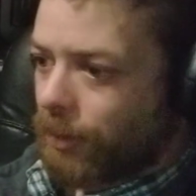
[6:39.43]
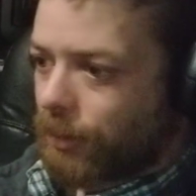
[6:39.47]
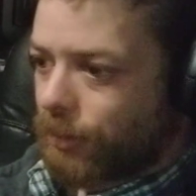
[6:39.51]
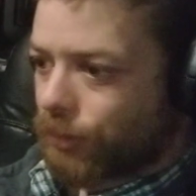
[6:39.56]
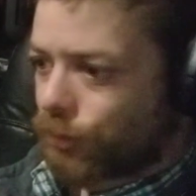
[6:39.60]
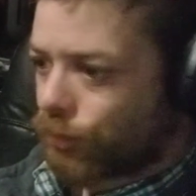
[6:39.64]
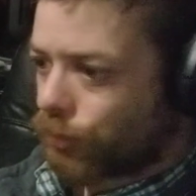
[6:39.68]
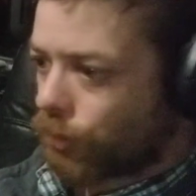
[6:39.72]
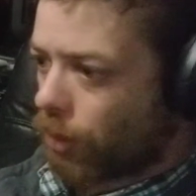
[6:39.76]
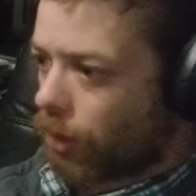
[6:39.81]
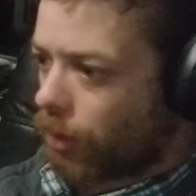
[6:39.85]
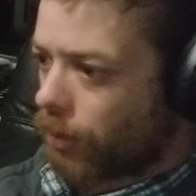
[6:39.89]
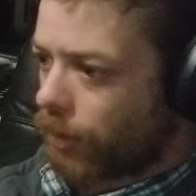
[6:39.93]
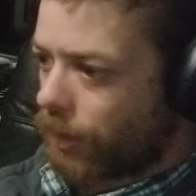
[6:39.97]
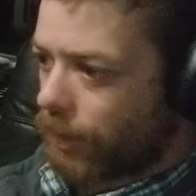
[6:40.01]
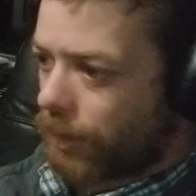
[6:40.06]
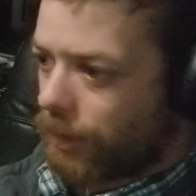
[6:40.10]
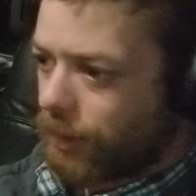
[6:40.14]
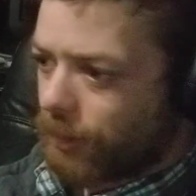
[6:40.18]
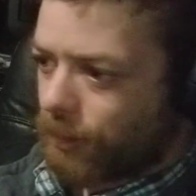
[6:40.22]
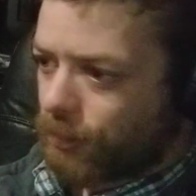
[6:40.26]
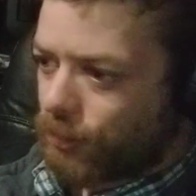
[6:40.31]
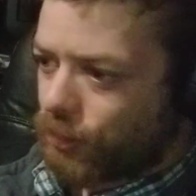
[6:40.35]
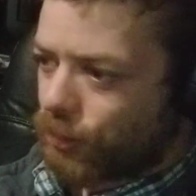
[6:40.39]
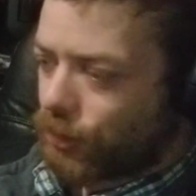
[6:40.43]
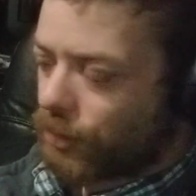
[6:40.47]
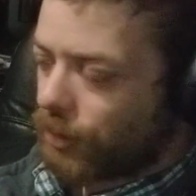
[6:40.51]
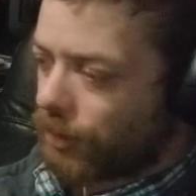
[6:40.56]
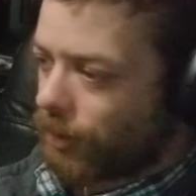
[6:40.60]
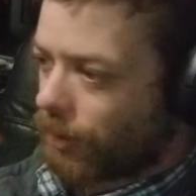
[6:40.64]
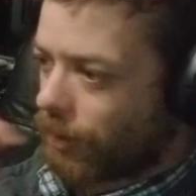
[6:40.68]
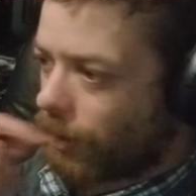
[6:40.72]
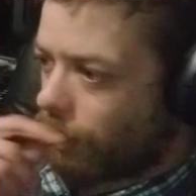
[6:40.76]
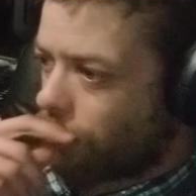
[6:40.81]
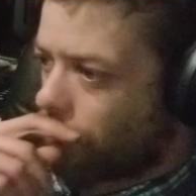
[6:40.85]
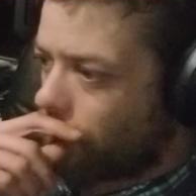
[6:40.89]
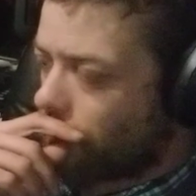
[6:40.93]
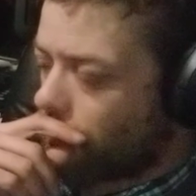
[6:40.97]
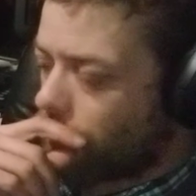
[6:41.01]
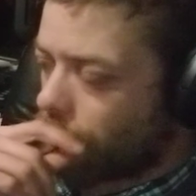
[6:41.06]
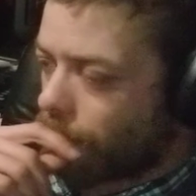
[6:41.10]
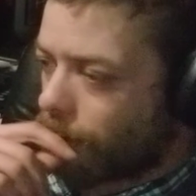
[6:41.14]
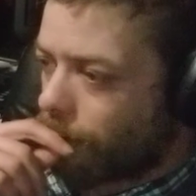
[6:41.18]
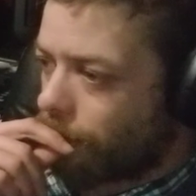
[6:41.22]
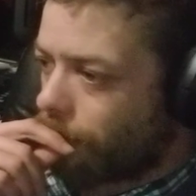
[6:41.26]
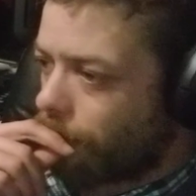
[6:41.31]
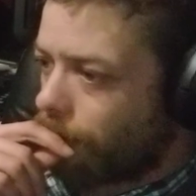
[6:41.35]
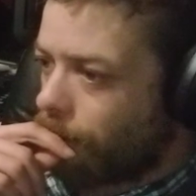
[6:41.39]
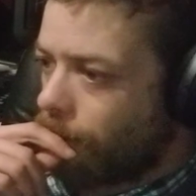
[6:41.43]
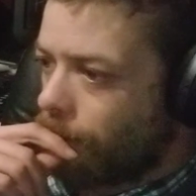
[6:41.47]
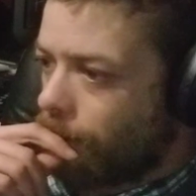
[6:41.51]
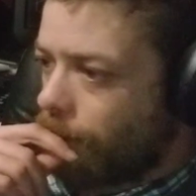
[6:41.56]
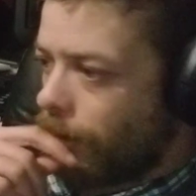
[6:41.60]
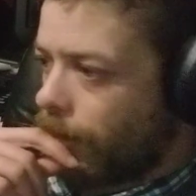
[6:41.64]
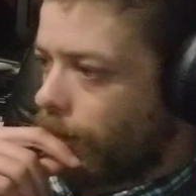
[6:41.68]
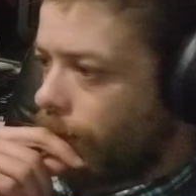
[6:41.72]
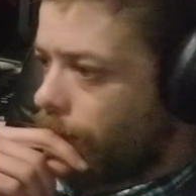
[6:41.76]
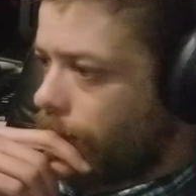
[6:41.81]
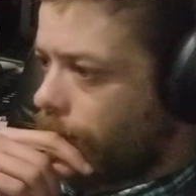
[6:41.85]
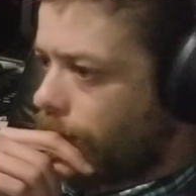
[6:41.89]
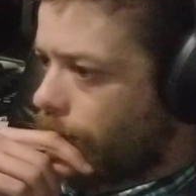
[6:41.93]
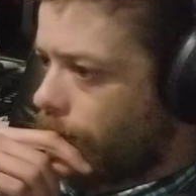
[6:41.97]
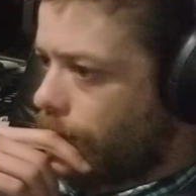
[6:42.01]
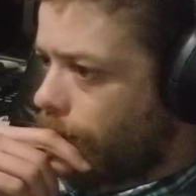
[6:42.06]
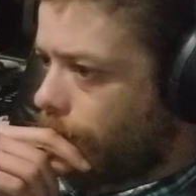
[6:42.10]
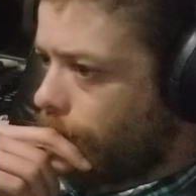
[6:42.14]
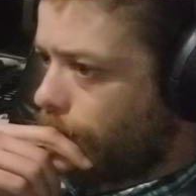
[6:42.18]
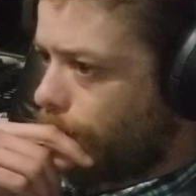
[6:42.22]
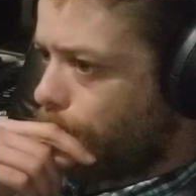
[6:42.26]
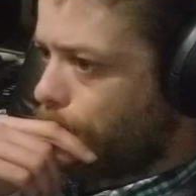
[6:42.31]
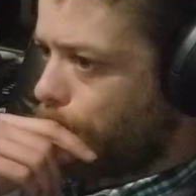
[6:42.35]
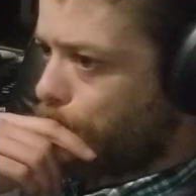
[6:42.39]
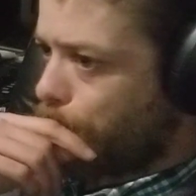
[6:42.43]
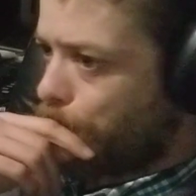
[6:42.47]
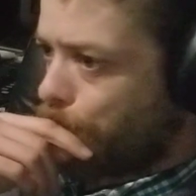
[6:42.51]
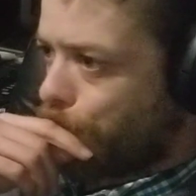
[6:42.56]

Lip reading: start an engine in a car, a